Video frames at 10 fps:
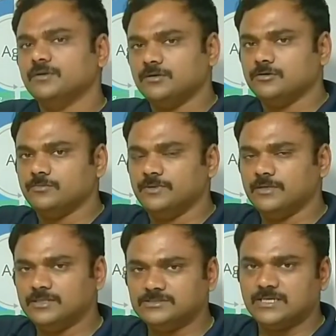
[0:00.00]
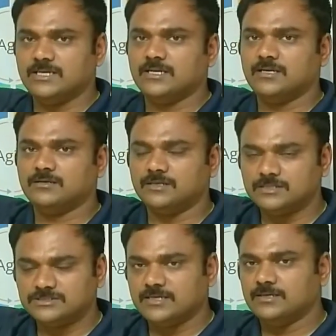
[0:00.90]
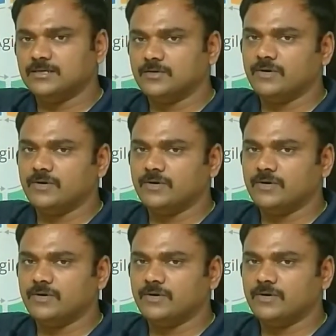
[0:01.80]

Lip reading: It could be design, understanding